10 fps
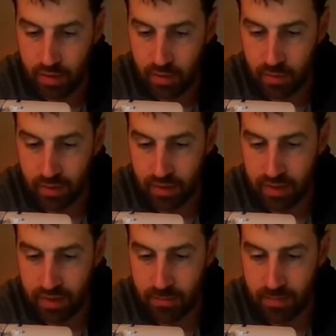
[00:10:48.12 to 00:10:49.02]
You want to
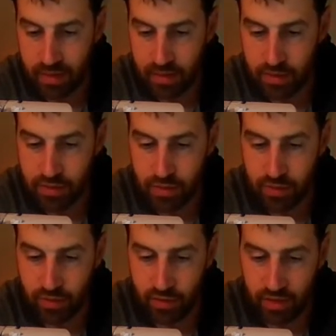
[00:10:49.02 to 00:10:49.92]
keep making sure
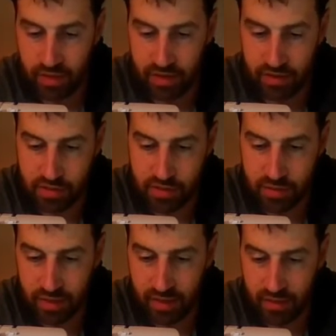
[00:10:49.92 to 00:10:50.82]
your line is
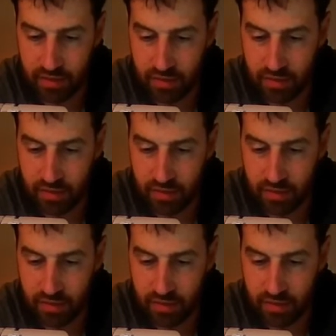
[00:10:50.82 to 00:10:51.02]
straight.